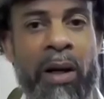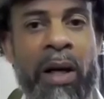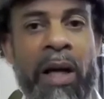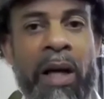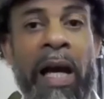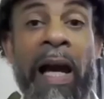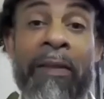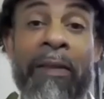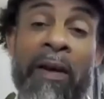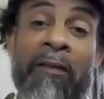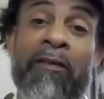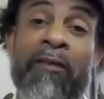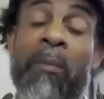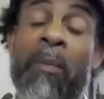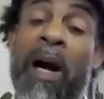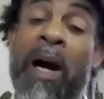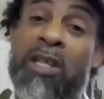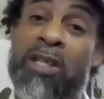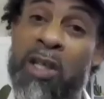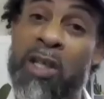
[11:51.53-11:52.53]
And then for
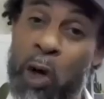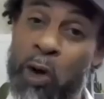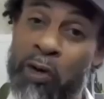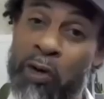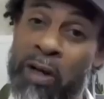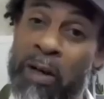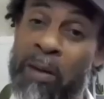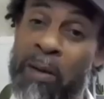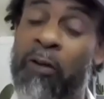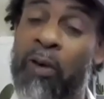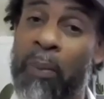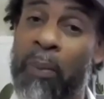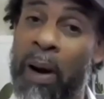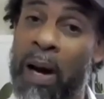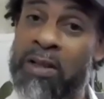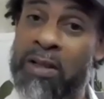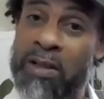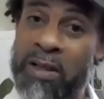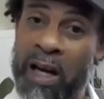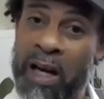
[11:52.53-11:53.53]
my children and for
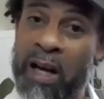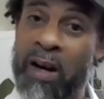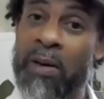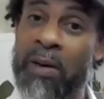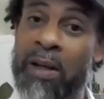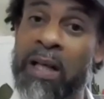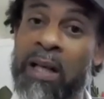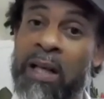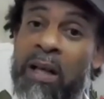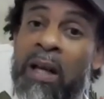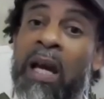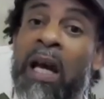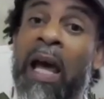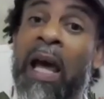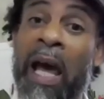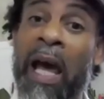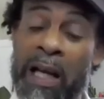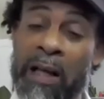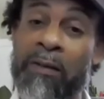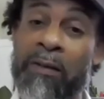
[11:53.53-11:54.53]
posterity
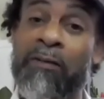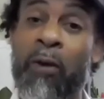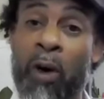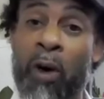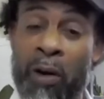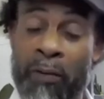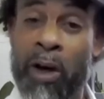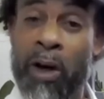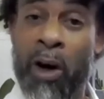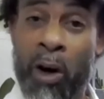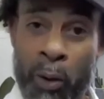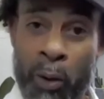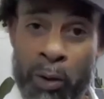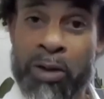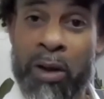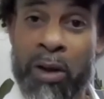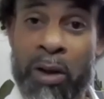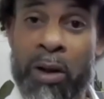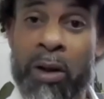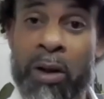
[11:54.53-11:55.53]
and for the
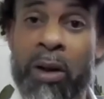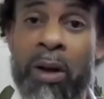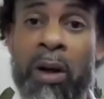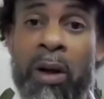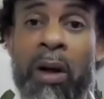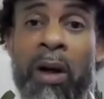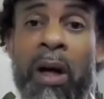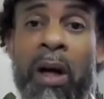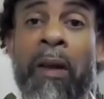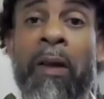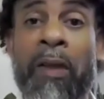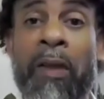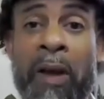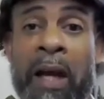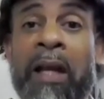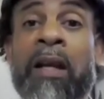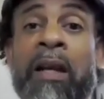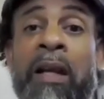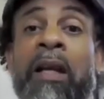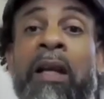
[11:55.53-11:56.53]
culture,
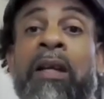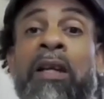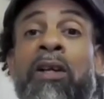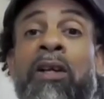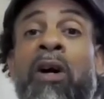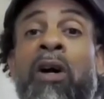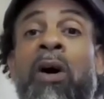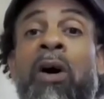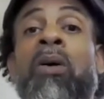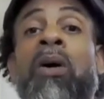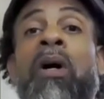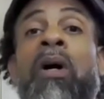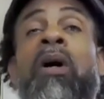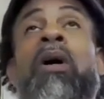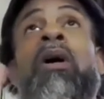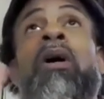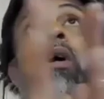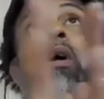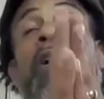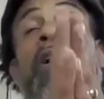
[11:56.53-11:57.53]
then, you know,
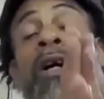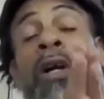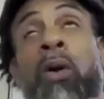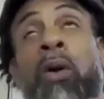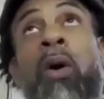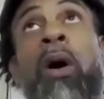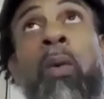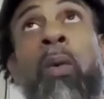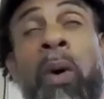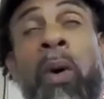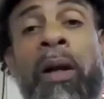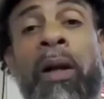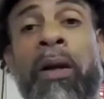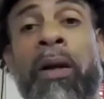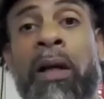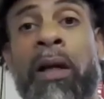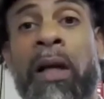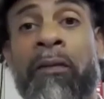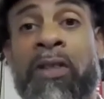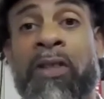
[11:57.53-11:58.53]
good Lord willing,
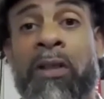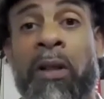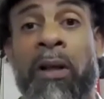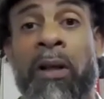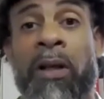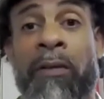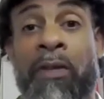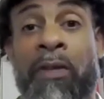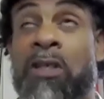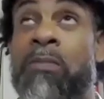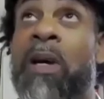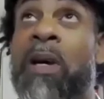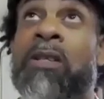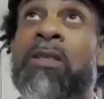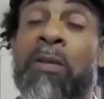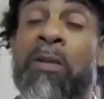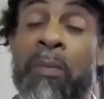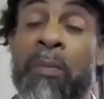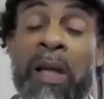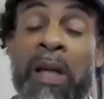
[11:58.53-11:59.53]
if it's meant
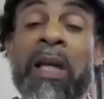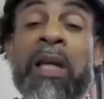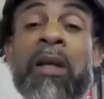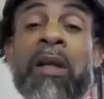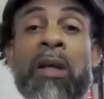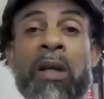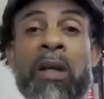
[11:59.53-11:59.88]
to be,